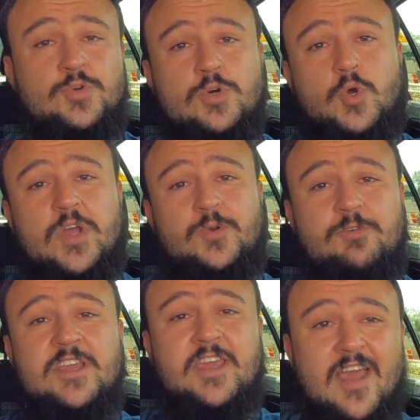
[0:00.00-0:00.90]
do a quick
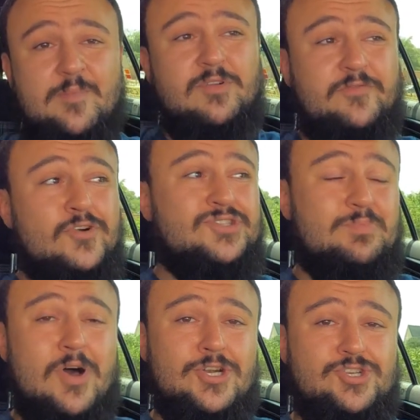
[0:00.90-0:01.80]
recap, your
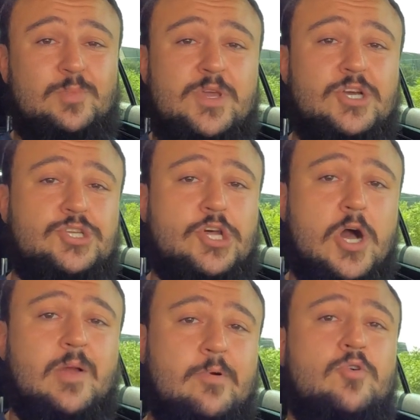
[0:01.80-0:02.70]
first mod should be a
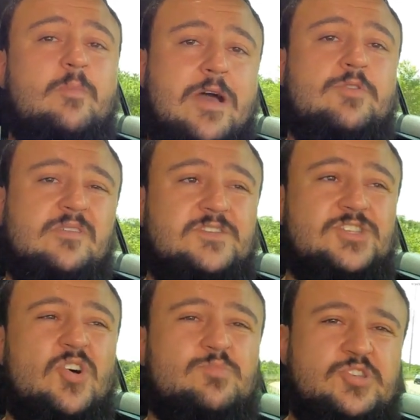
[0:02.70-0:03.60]
Dogbone mount of
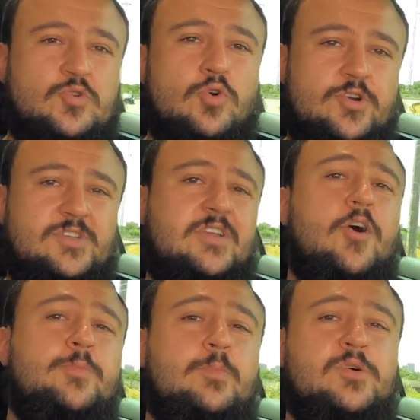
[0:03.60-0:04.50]
some sort to
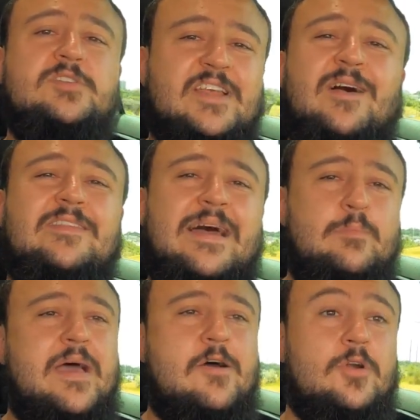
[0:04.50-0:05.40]
help you put down
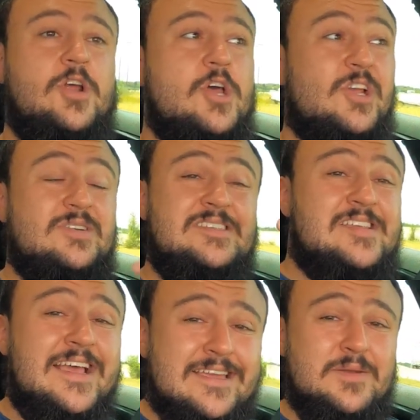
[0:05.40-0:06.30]
that power. Your
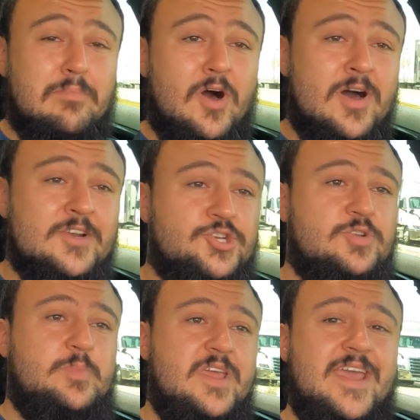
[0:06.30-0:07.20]
second mod
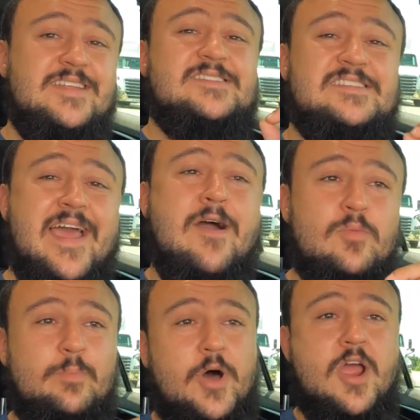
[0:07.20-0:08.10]
should be a
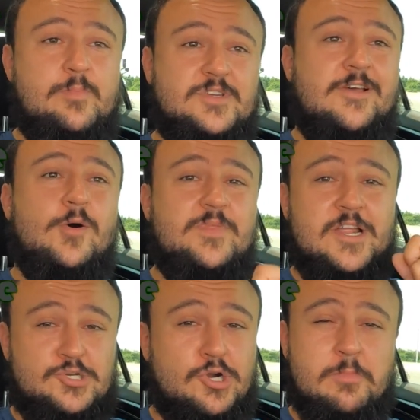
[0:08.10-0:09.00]
downpipe to help
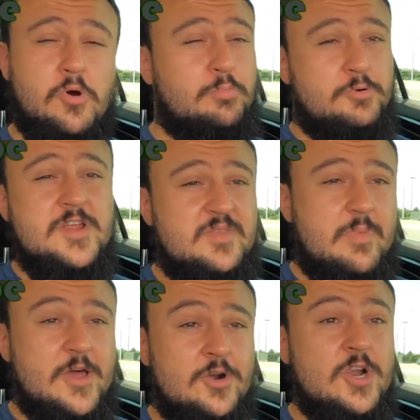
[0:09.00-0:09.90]
that turbo breathe
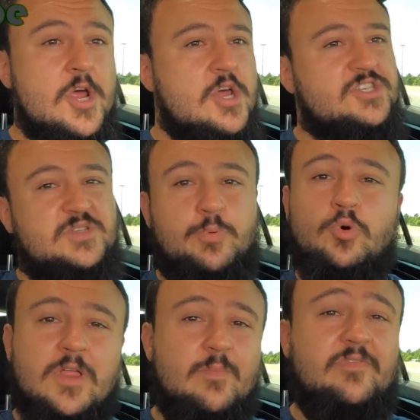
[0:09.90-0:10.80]
better,
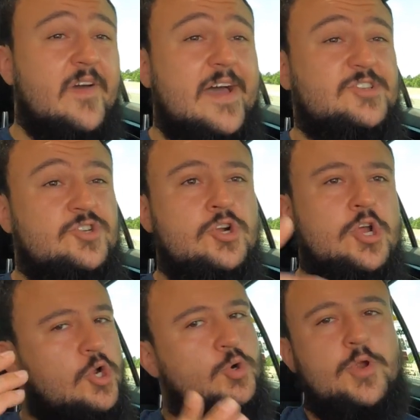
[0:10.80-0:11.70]
spool up faster,
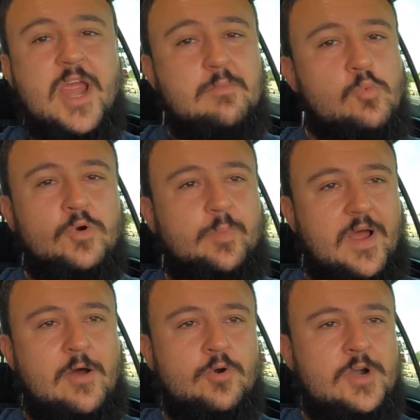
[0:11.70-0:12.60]
create more
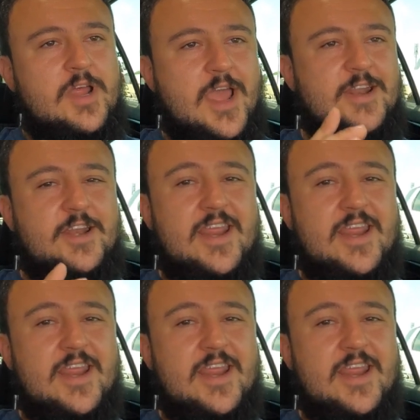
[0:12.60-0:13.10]
power, and